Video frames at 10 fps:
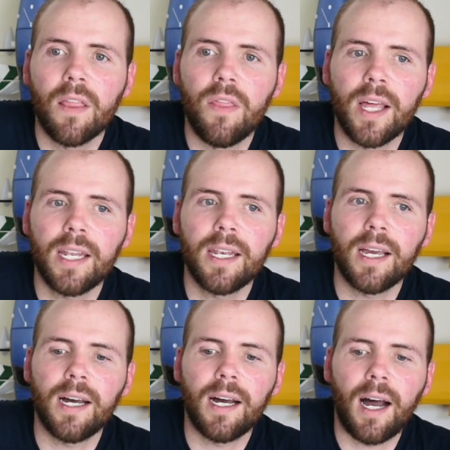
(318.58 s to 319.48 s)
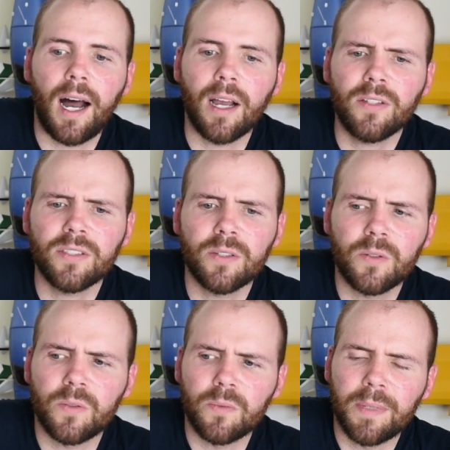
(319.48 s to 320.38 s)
Then I also